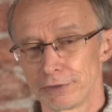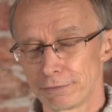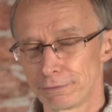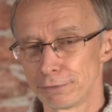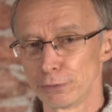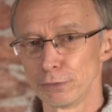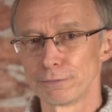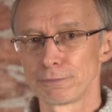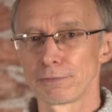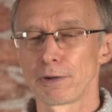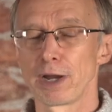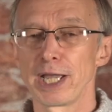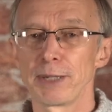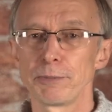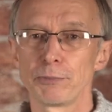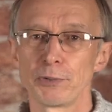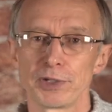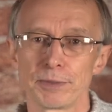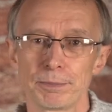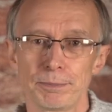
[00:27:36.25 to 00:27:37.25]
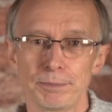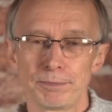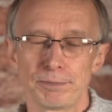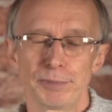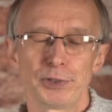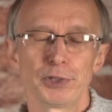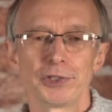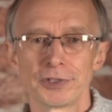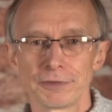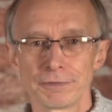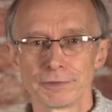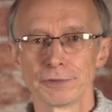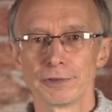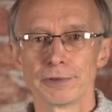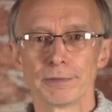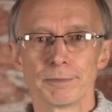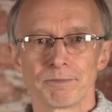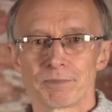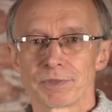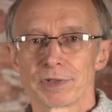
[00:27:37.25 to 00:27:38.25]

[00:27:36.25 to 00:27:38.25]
full frame with a beautiful,